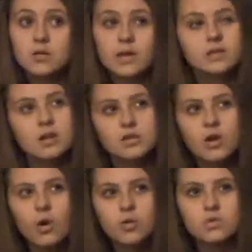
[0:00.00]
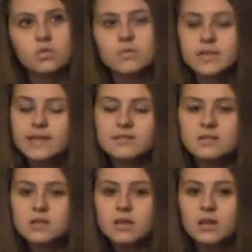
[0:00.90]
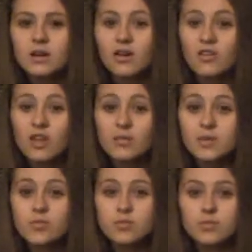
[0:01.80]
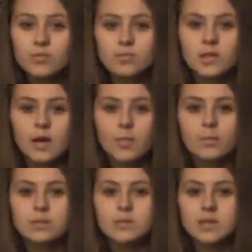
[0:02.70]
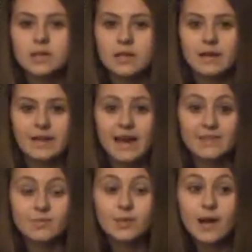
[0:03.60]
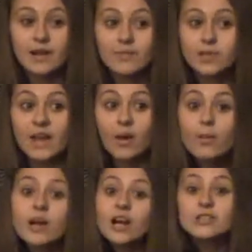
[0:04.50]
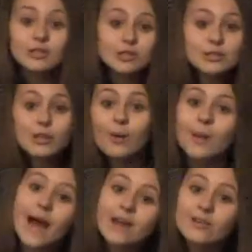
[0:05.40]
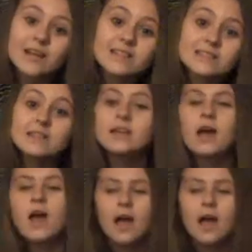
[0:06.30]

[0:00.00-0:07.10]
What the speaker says: Like, not the whole school, but, like, a lot of people would come up to me and, like, ask me about it and be like, oh, my gosh, you're so bad, Gracie.